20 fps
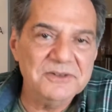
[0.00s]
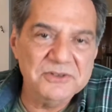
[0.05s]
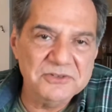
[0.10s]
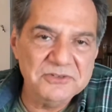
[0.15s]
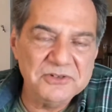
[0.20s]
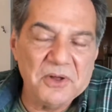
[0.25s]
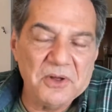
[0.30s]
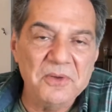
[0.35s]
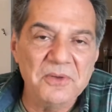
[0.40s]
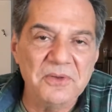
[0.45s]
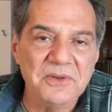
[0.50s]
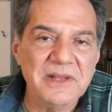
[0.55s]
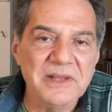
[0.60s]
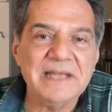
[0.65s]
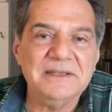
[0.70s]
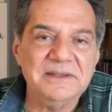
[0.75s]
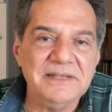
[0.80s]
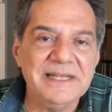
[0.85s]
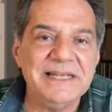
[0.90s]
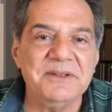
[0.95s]
There's a whole
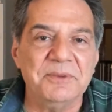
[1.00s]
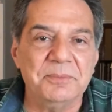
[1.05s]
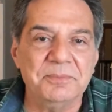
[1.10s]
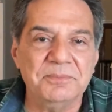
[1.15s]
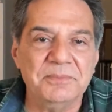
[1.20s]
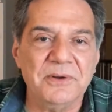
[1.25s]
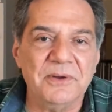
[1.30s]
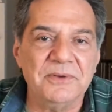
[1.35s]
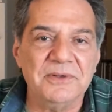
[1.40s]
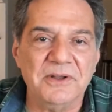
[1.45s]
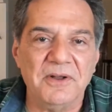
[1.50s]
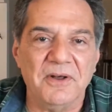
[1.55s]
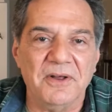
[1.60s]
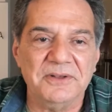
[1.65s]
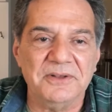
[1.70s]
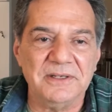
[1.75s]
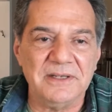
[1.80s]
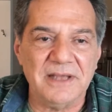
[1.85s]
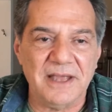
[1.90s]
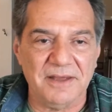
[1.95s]
legal protocol
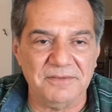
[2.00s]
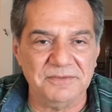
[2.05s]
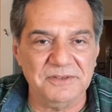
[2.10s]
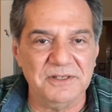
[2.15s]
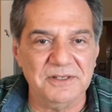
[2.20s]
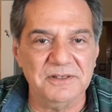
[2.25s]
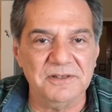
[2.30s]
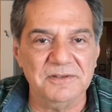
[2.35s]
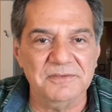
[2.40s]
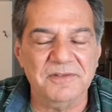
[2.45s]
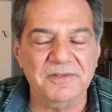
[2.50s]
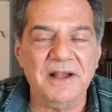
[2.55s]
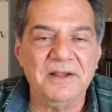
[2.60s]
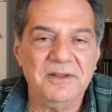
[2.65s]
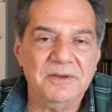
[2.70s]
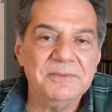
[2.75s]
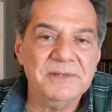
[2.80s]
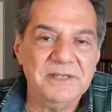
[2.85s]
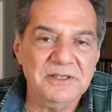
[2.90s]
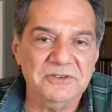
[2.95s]
that you have to
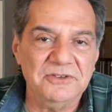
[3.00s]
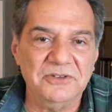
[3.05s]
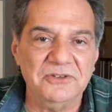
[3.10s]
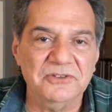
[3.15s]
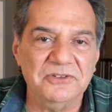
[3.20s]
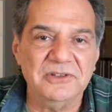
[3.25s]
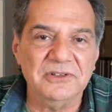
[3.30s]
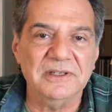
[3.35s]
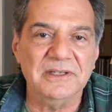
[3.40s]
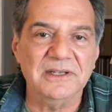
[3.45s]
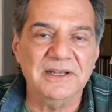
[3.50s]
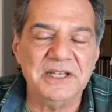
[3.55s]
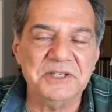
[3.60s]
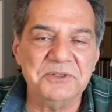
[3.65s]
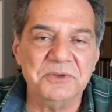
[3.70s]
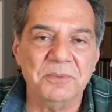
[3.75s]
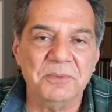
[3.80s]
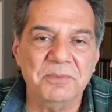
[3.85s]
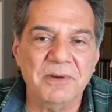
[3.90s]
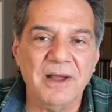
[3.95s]
follow because it's
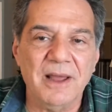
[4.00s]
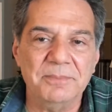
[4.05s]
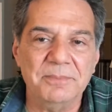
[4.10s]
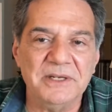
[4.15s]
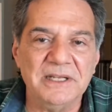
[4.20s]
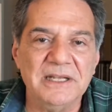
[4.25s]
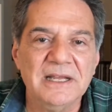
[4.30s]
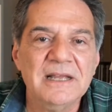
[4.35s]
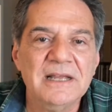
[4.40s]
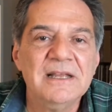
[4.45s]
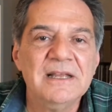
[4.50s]
intellectual property.